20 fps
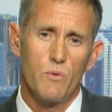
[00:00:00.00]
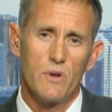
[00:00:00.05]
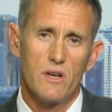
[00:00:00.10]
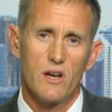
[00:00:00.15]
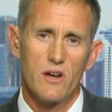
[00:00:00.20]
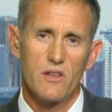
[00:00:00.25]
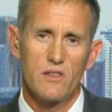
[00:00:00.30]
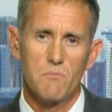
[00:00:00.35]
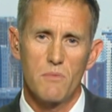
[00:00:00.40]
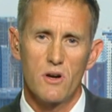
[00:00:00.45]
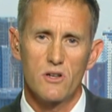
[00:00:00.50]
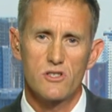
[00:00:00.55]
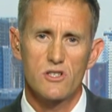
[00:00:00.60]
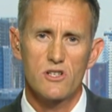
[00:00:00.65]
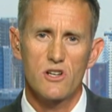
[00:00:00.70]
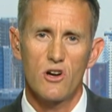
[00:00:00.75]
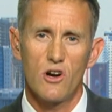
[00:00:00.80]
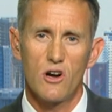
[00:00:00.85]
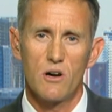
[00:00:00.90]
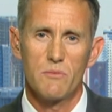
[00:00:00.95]
We know the
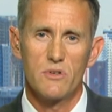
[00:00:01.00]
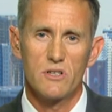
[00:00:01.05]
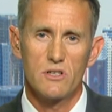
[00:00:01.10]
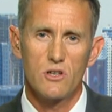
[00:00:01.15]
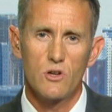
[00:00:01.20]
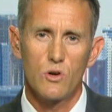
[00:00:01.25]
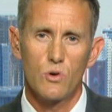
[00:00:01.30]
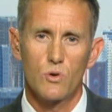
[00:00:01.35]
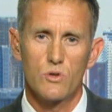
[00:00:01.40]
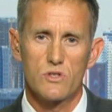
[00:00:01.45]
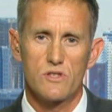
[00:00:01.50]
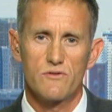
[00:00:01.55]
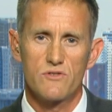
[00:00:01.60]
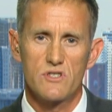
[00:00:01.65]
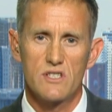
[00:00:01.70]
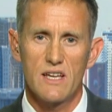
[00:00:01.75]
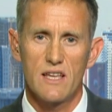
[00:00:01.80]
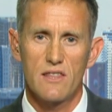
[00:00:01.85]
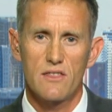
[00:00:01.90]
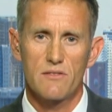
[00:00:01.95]
most common cause
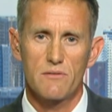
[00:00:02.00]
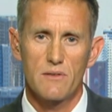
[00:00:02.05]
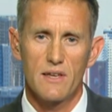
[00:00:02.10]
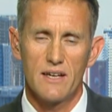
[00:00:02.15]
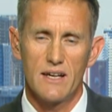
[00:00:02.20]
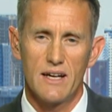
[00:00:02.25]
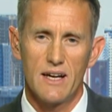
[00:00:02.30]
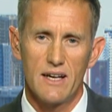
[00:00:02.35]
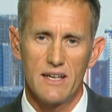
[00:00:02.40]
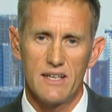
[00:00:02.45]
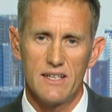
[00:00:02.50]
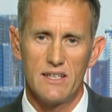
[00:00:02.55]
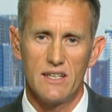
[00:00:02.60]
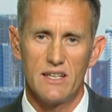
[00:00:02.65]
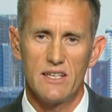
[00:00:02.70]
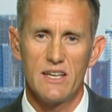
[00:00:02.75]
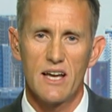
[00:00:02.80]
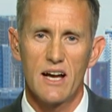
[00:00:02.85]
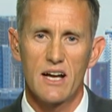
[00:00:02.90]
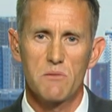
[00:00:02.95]
of death uh,
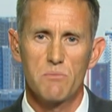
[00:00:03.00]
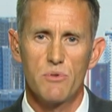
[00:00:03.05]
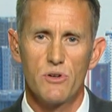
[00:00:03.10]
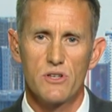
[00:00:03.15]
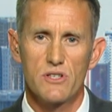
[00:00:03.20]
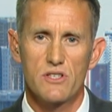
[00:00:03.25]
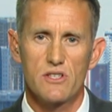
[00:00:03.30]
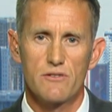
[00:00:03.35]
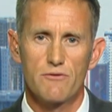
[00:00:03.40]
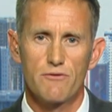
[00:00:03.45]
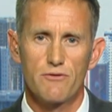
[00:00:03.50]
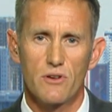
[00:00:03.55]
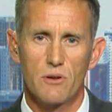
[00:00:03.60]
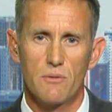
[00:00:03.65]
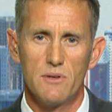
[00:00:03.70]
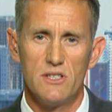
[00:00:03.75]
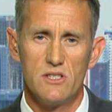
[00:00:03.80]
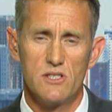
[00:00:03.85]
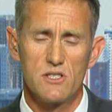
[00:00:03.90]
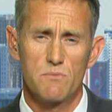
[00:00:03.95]
in a young person
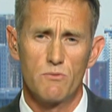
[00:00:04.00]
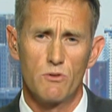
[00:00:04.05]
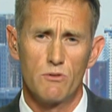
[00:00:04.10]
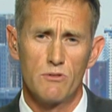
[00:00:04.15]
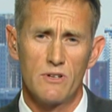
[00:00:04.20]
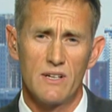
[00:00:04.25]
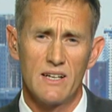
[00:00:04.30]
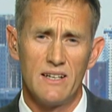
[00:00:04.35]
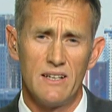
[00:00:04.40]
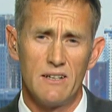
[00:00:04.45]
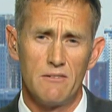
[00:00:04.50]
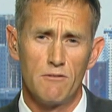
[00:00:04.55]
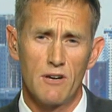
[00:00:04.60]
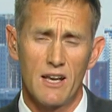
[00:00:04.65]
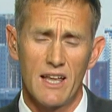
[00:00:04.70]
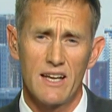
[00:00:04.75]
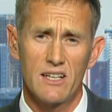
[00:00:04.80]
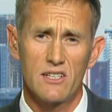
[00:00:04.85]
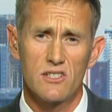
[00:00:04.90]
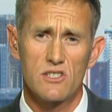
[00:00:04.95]
from in, uh,
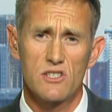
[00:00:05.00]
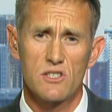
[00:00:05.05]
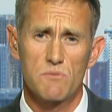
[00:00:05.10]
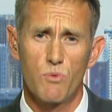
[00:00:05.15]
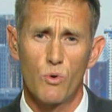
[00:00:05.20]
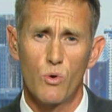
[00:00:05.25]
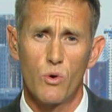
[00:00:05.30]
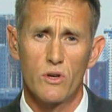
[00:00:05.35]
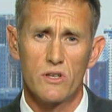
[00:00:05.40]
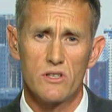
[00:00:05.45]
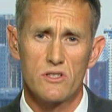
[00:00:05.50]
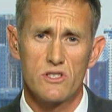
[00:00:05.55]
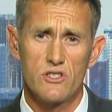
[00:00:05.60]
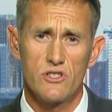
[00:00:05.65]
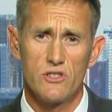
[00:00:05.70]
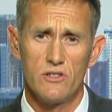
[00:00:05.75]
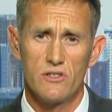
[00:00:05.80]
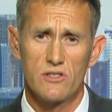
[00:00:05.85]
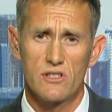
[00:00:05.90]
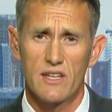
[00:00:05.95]
related to sport
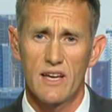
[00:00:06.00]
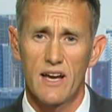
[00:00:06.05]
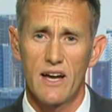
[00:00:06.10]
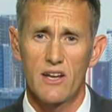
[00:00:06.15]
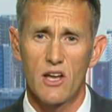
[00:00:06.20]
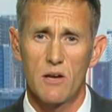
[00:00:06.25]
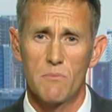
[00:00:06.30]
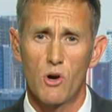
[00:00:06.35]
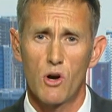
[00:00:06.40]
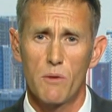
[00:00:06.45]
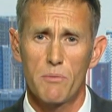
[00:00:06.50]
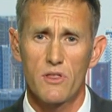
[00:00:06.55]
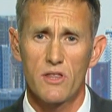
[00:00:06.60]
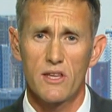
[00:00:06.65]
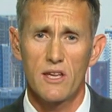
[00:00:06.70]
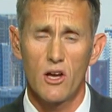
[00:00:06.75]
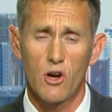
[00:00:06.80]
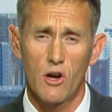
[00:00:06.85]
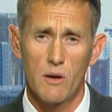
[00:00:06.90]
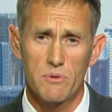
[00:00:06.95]
is due to
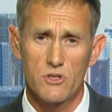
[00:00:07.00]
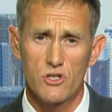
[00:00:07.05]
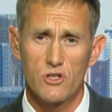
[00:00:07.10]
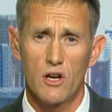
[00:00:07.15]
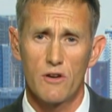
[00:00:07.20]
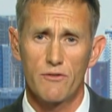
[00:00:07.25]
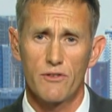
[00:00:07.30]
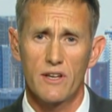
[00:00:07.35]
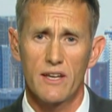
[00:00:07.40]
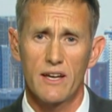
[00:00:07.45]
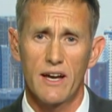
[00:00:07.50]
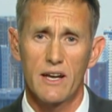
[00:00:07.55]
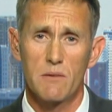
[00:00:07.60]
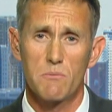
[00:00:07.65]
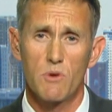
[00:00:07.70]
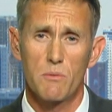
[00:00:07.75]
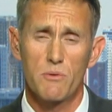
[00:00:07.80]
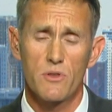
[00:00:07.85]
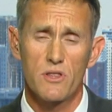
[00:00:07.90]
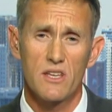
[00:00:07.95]
cardiomyopathy, hypertrophic
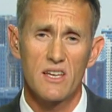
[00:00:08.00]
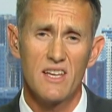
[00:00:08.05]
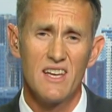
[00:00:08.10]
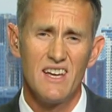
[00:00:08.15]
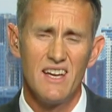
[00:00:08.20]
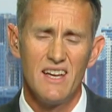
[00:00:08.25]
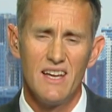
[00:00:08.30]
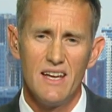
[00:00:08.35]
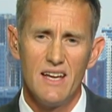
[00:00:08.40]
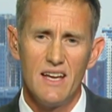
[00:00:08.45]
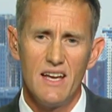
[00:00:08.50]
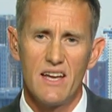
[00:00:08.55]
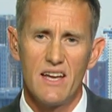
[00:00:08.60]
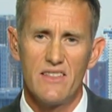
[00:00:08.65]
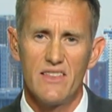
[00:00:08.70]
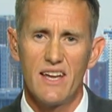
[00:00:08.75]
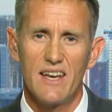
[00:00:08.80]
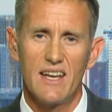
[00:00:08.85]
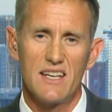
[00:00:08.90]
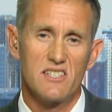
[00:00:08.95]
cardiomyopathy,
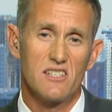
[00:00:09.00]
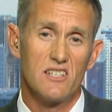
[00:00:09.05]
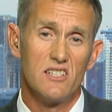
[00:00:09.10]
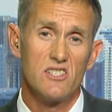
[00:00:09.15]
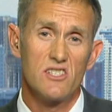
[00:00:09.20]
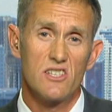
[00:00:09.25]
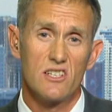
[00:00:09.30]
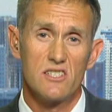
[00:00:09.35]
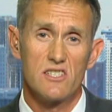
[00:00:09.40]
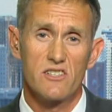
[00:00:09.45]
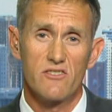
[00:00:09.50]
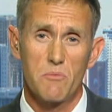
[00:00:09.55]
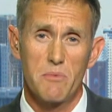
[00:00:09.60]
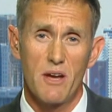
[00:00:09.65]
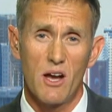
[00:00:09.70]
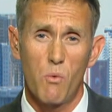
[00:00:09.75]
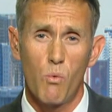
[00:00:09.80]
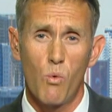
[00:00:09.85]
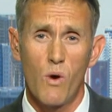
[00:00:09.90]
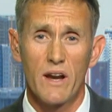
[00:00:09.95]
and that has an incidence of
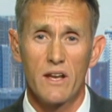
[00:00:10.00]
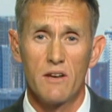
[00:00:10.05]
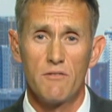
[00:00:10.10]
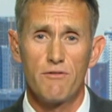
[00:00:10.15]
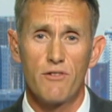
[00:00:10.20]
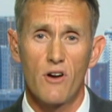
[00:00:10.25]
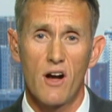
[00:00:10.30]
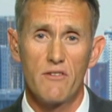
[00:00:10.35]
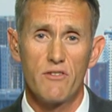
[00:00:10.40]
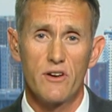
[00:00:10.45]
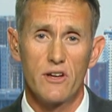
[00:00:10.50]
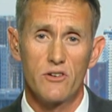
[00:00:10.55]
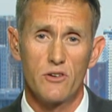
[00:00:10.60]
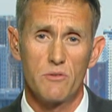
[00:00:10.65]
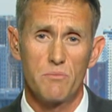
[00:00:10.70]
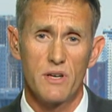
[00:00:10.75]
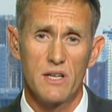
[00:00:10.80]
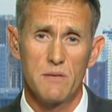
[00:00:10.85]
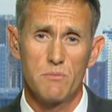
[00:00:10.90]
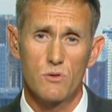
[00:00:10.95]
about 1 in
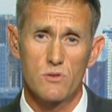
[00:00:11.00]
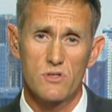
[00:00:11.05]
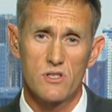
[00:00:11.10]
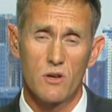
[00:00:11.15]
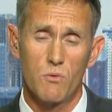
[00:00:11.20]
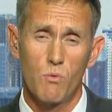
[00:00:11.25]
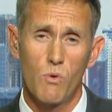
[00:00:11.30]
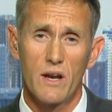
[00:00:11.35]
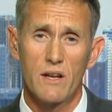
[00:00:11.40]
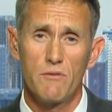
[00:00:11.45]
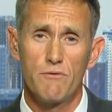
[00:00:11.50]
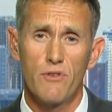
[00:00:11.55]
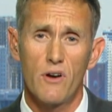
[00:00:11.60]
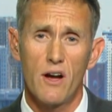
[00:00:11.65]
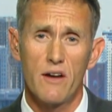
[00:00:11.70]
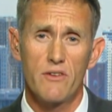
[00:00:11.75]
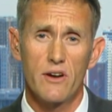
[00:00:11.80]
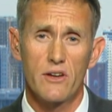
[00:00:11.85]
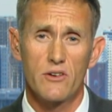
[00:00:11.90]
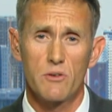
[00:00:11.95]
500 people. So 1 in
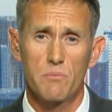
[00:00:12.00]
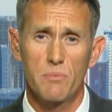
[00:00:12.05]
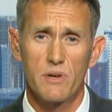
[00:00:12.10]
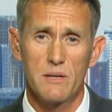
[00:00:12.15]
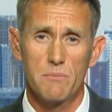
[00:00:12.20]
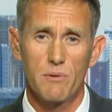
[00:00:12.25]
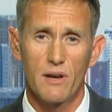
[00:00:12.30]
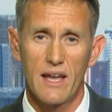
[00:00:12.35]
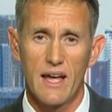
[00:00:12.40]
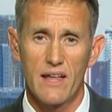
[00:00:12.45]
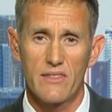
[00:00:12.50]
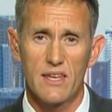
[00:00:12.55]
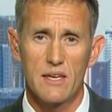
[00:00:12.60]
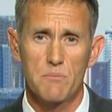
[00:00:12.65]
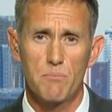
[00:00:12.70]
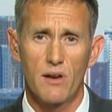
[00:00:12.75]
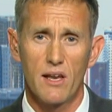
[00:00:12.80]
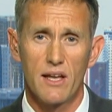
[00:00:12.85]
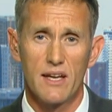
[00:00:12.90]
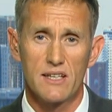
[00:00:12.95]
500 people out
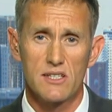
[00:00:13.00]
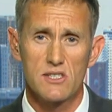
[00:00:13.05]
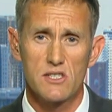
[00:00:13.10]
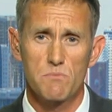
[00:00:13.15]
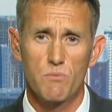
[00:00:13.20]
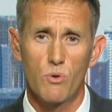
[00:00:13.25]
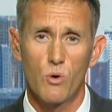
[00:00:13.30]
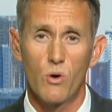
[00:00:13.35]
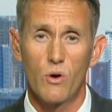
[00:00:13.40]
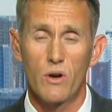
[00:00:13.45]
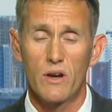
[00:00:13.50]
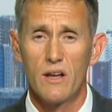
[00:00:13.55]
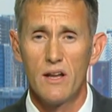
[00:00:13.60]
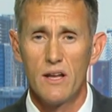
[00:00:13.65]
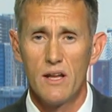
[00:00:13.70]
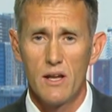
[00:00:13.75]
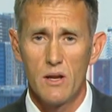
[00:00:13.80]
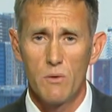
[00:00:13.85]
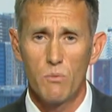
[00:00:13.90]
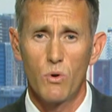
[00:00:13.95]
there playing sport
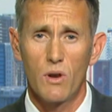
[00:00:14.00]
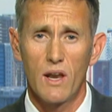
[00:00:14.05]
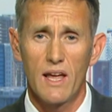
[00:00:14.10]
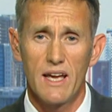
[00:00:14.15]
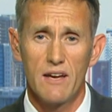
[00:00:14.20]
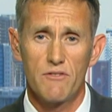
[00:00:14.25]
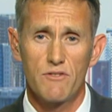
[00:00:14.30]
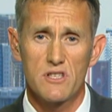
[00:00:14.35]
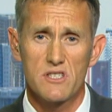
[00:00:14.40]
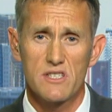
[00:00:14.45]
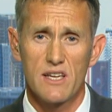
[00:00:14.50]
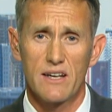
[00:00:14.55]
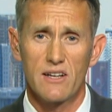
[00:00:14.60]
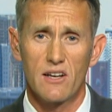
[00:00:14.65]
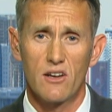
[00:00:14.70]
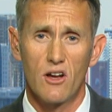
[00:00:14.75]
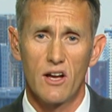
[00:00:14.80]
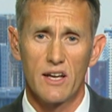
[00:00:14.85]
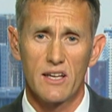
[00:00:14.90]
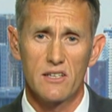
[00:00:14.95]
will have this
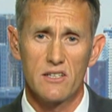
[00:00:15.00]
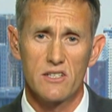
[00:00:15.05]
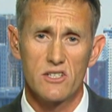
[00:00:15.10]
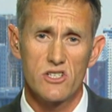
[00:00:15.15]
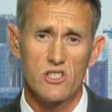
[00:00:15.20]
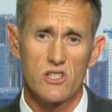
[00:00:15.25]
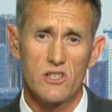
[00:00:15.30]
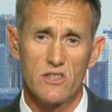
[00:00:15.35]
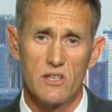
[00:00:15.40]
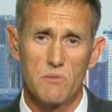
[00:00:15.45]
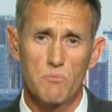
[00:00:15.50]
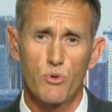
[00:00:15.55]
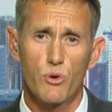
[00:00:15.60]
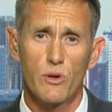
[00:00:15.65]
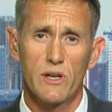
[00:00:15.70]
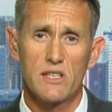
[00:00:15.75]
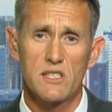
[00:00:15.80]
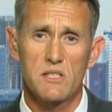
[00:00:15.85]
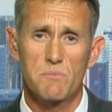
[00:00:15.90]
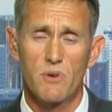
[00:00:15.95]
underlying condition that
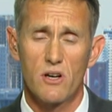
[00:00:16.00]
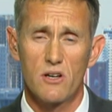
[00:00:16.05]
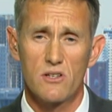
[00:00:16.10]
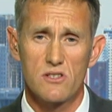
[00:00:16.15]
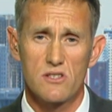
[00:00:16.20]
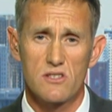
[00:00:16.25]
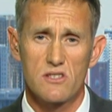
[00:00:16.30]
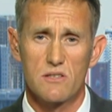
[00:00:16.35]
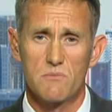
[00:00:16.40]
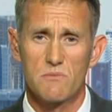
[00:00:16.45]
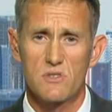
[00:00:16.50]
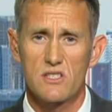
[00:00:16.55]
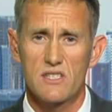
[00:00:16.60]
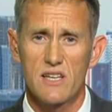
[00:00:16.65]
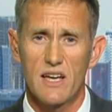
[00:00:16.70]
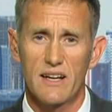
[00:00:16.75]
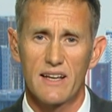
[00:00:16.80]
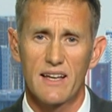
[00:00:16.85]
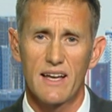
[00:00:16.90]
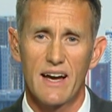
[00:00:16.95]
predisposes them
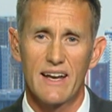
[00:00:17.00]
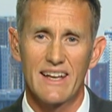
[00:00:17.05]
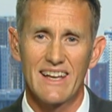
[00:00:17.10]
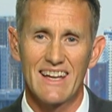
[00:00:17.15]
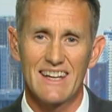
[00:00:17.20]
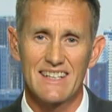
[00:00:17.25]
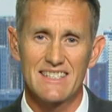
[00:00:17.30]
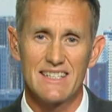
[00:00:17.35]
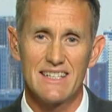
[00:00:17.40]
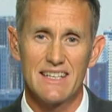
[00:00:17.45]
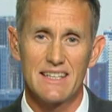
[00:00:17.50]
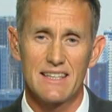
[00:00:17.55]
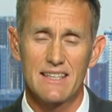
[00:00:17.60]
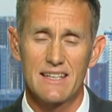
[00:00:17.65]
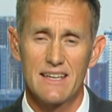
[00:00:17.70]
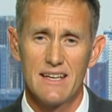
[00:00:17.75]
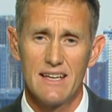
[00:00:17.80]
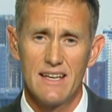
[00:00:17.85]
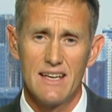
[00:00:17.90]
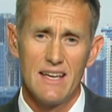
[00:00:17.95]
to sudden cardiac
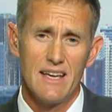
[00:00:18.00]
death.